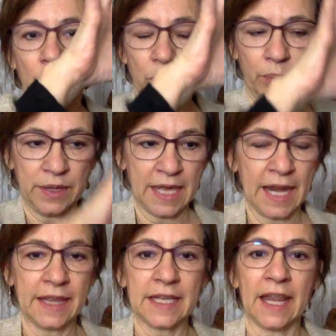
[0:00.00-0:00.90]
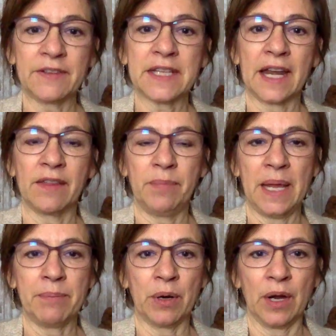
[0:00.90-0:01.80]
You put that on the left side of the
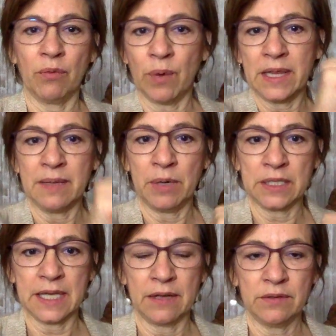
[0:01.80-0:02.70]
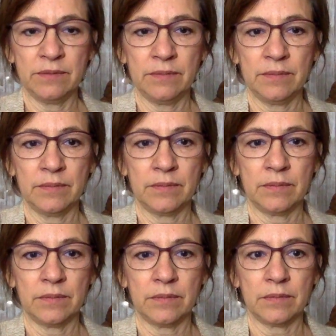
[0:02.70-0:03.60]
paper and write them all down.
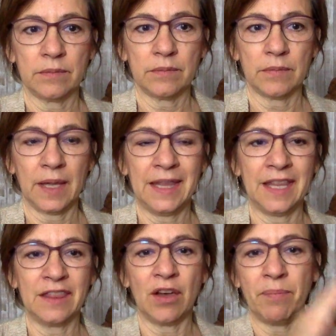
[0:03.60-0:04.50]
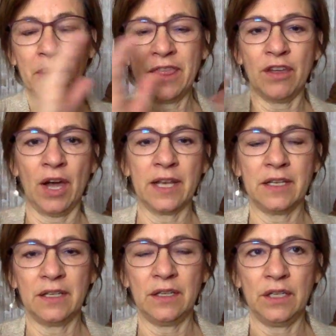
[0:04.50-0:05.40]
And then thought by thought,
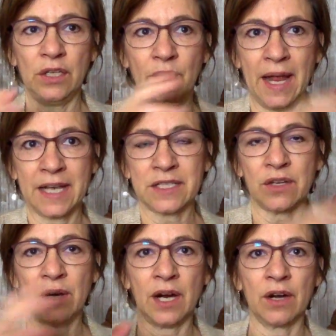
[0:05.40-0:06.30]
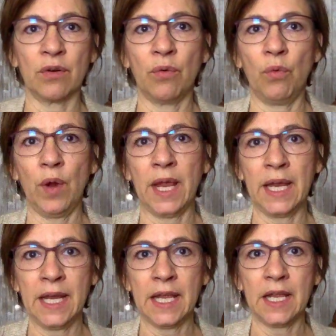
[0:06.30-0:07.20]
you ask your heart,
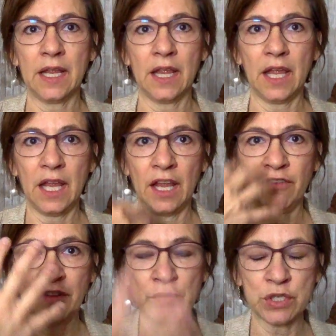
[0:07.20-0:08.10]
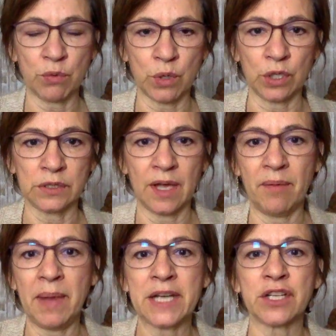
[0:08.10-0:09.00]
in a future world, a
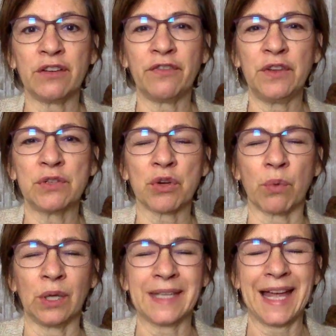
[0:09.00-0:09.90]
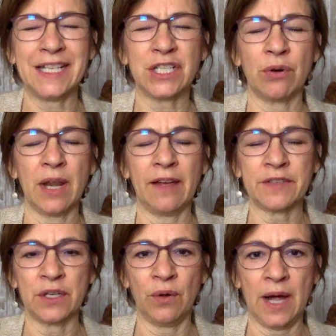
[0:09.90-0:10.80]
magical future world, I don't have
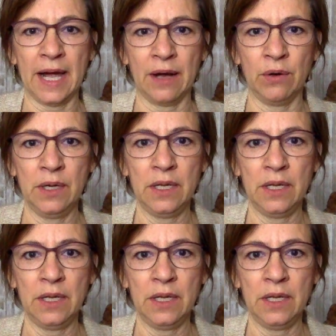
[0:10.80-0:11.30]
to know how.